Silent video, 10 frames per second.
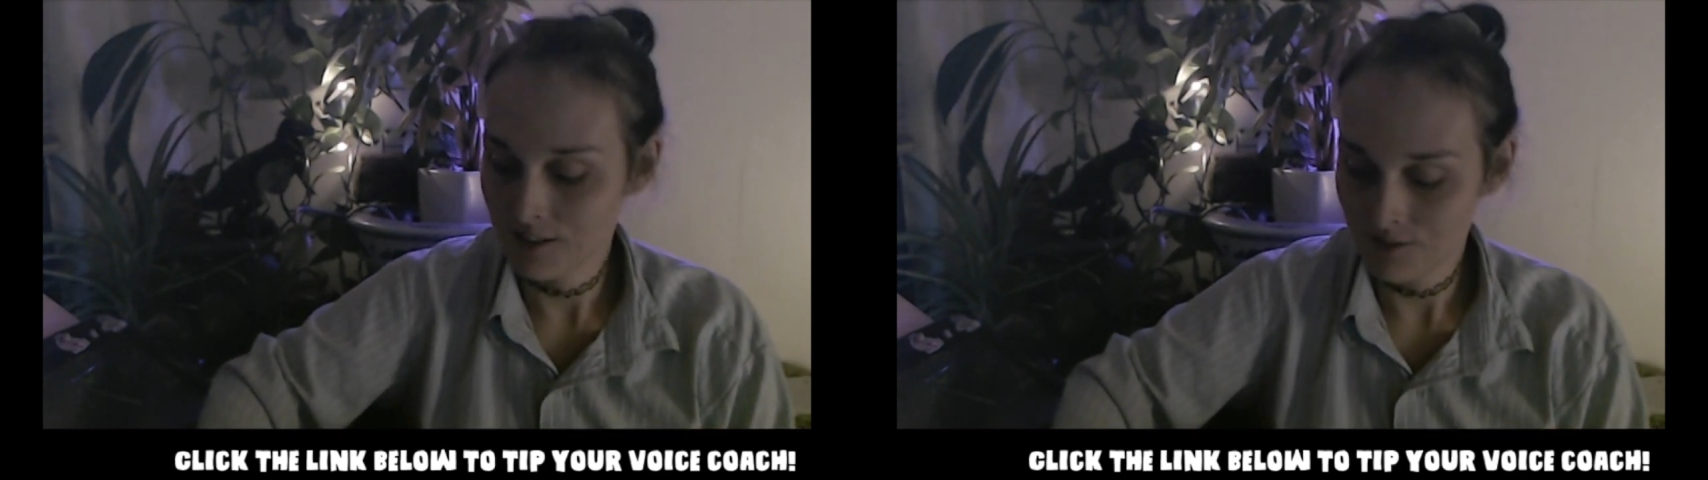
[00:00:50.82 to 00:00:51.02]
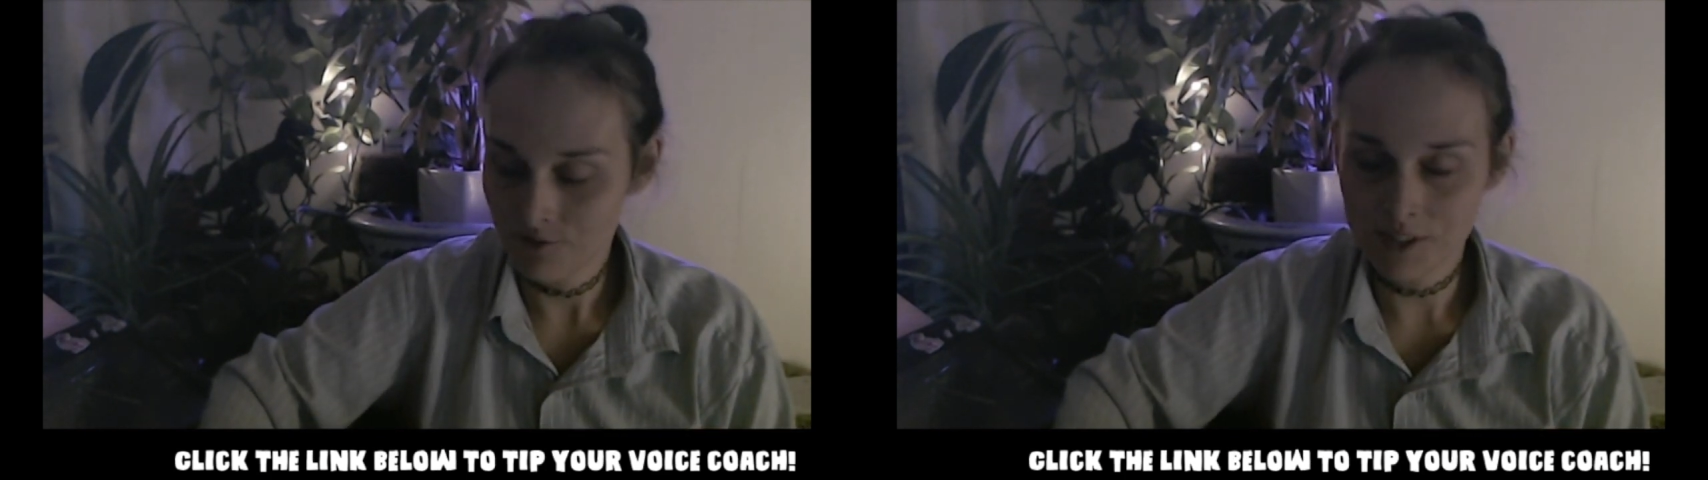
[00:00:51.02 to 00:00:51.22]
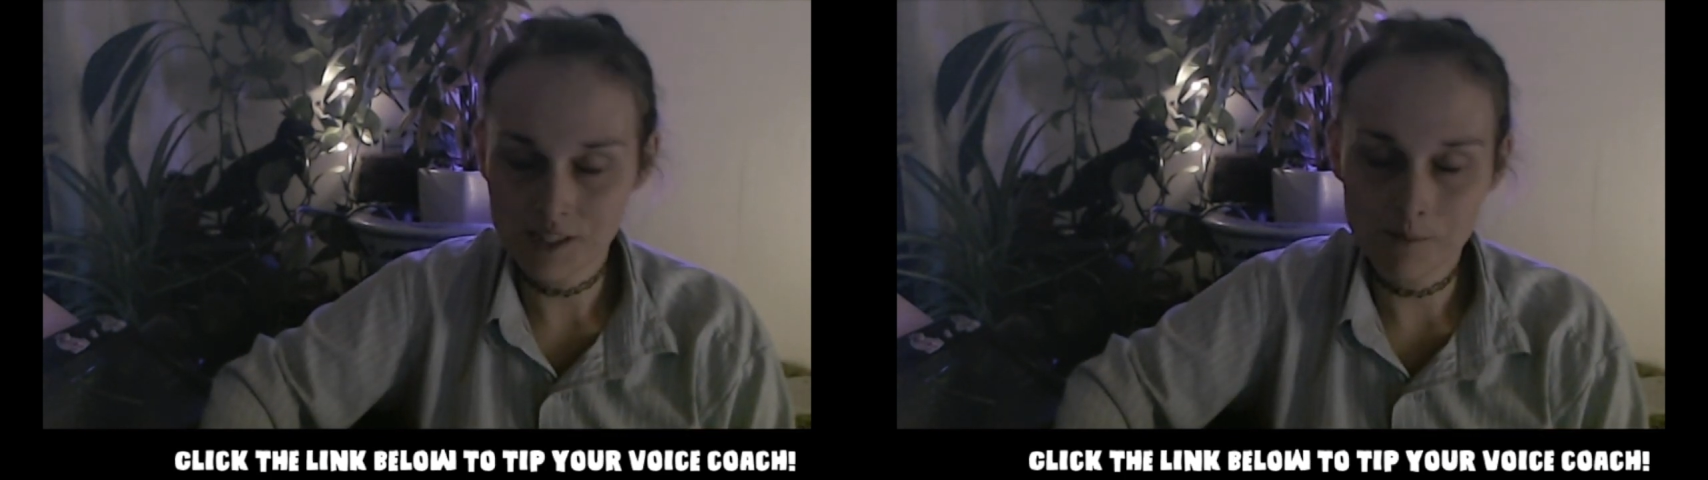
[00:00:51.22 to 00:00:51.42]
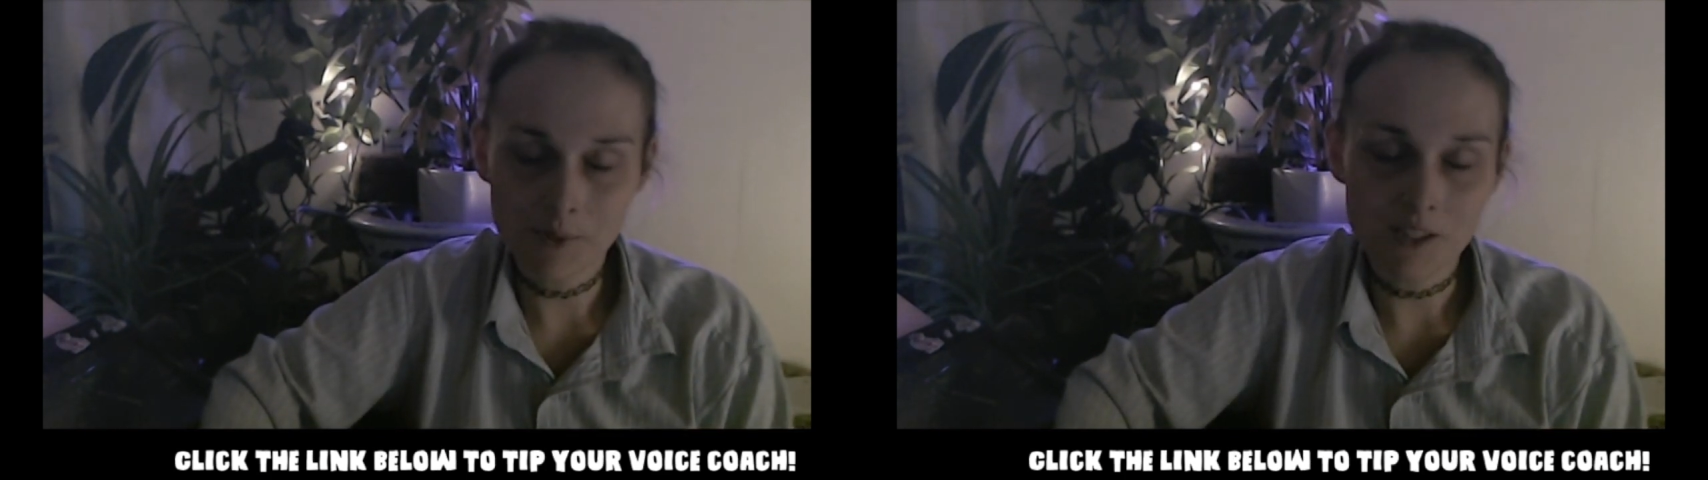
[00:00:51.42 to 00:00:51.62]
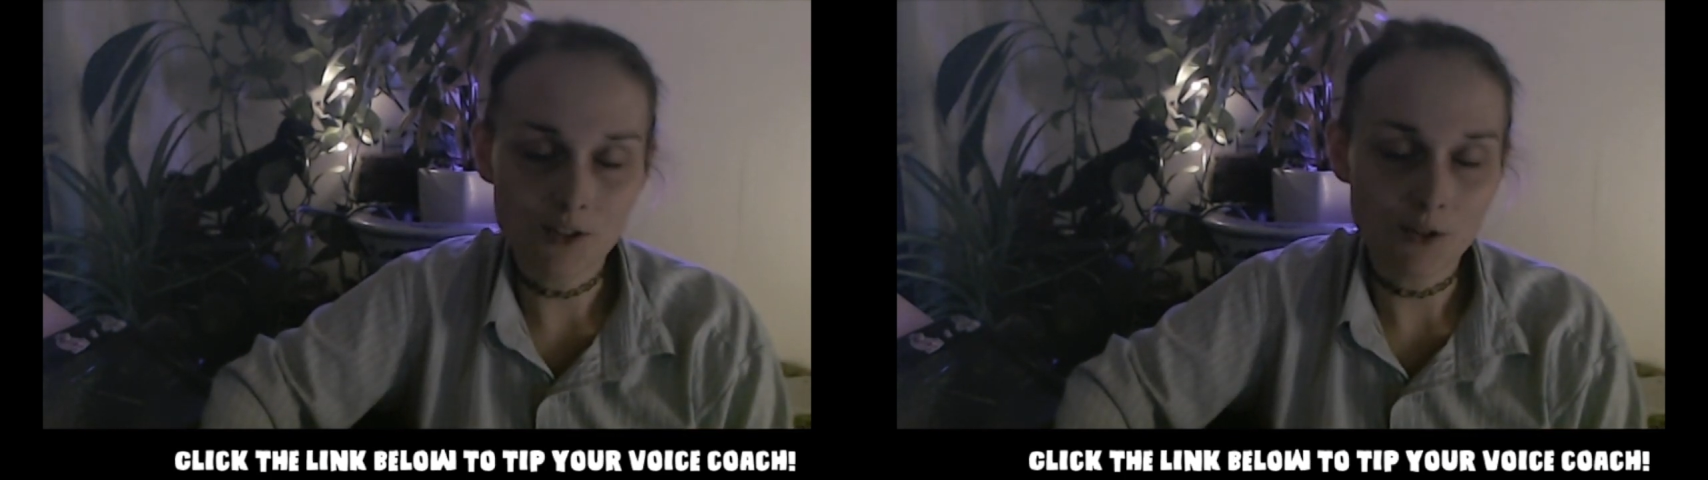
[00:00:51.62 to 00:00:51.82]
rest in
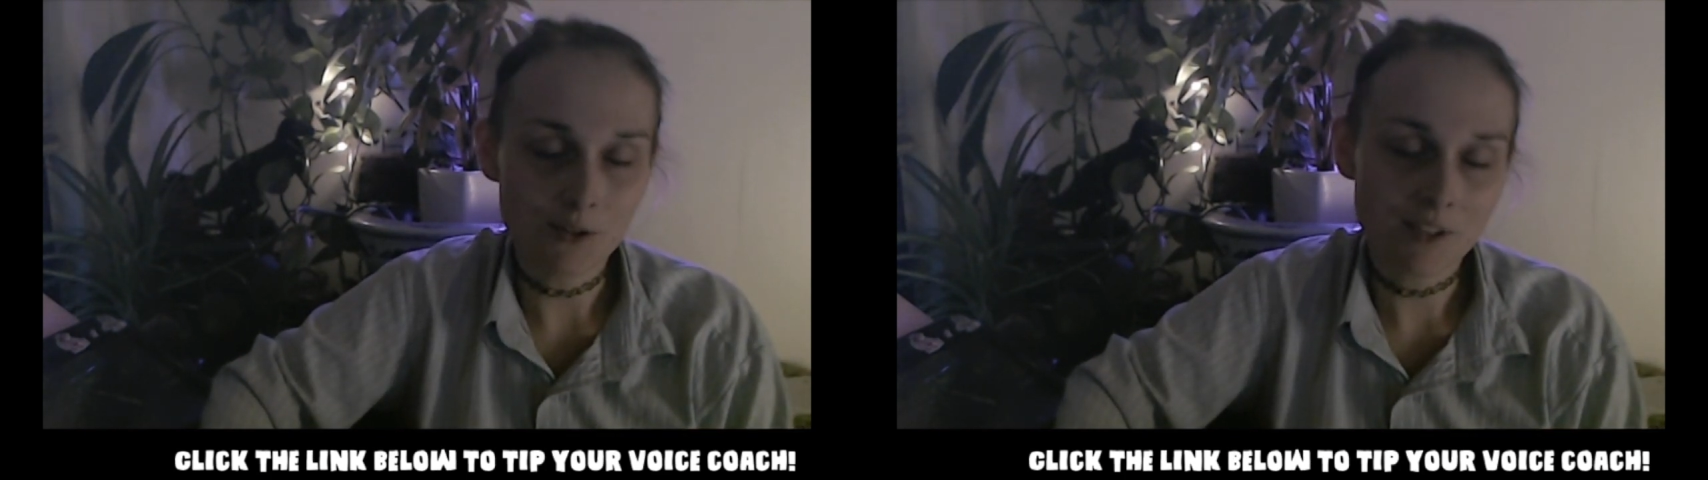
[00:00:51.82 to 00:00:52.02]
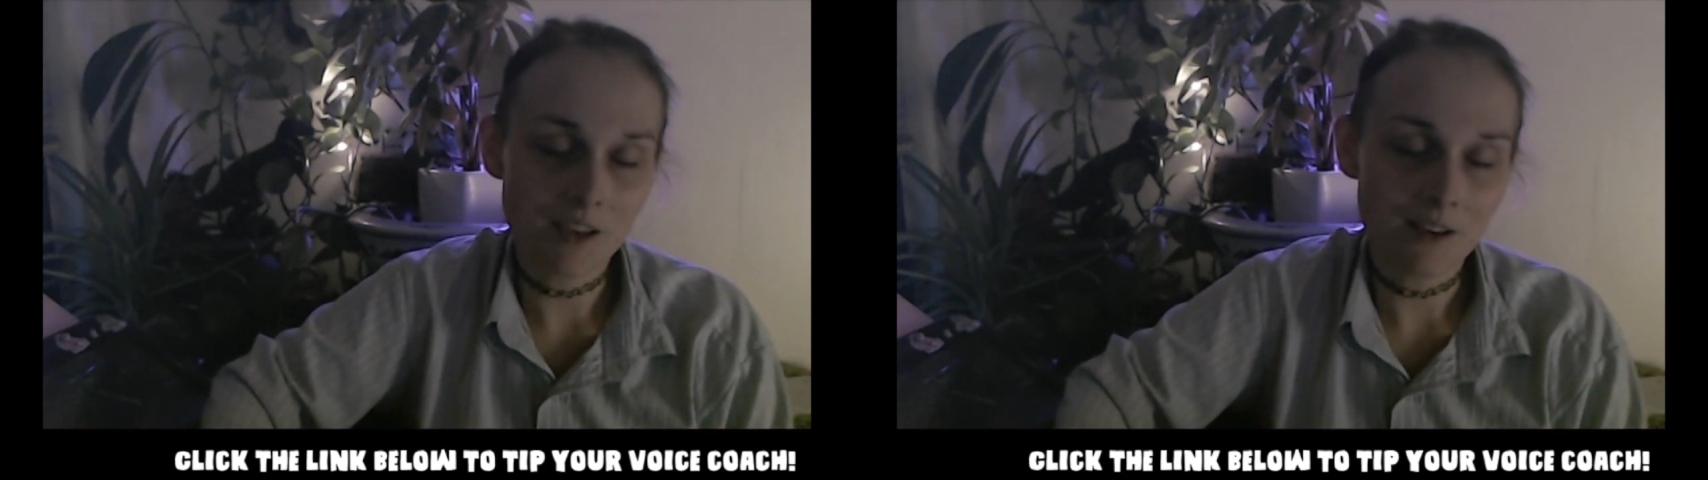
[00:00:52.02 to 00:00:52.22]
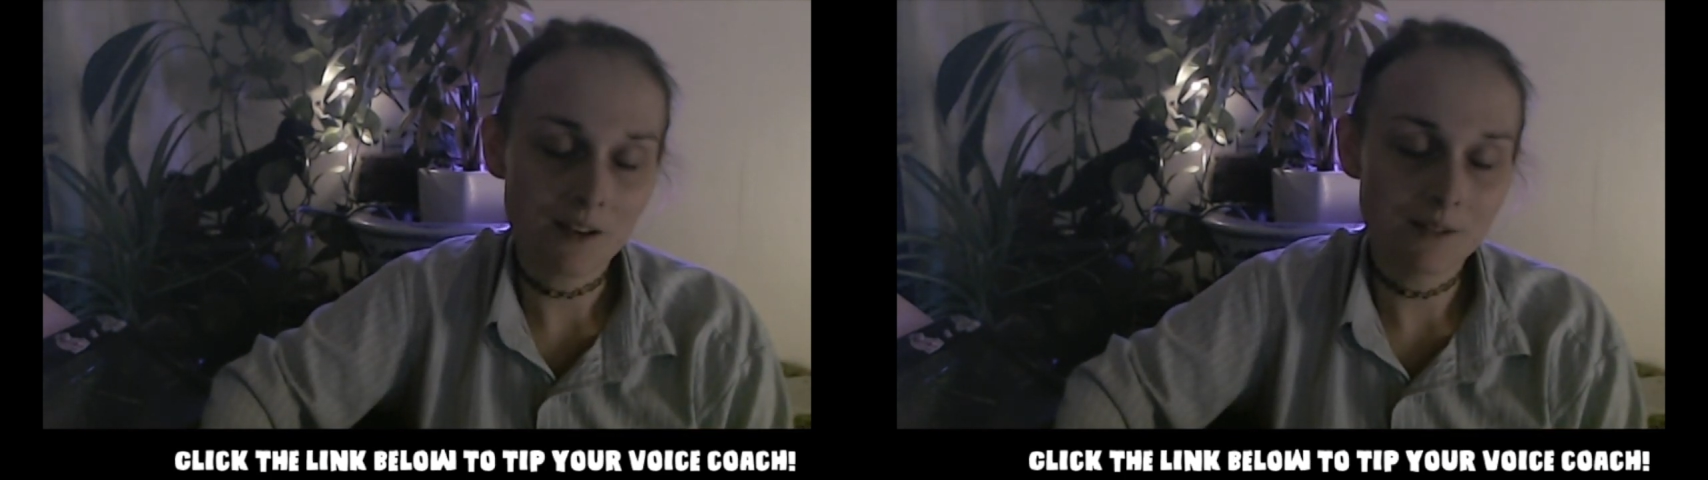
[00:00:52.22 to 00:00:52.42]
peace, Josuke.